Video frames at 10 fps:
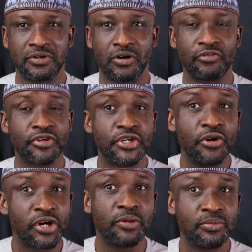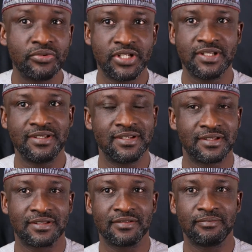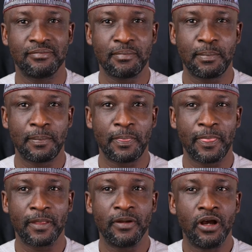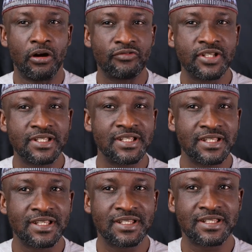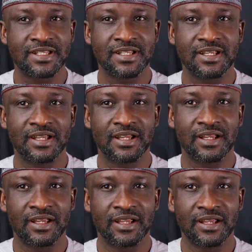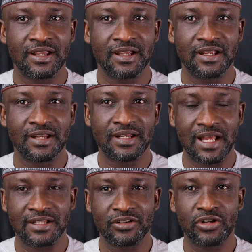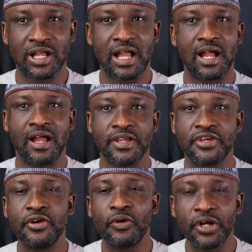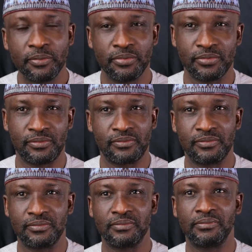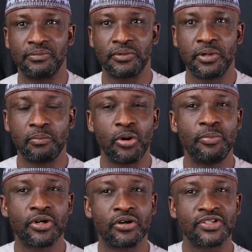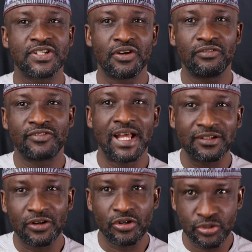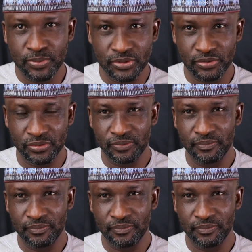of curable diseases, of diseases that are curable. But because of that hospital